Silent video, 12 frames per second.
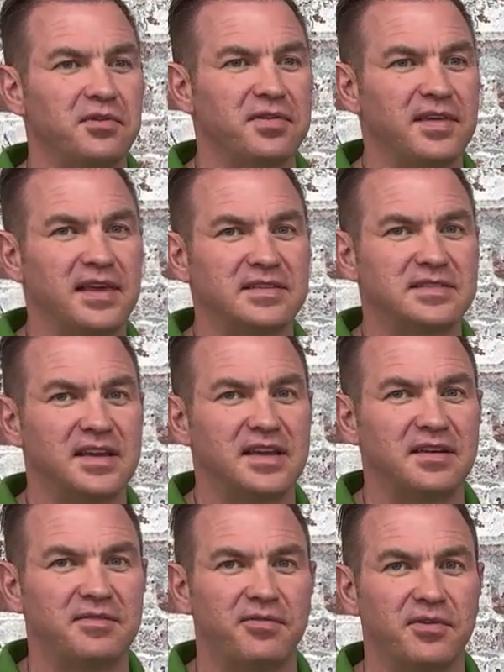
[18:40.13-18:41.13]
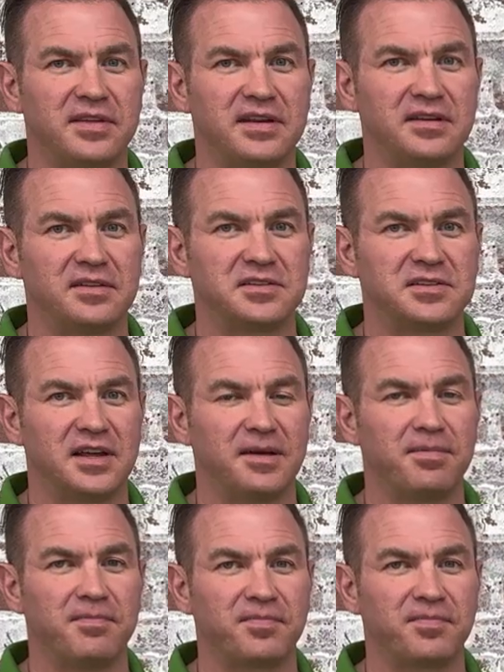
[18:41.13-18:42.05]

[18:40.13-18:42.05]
things in for the dealership.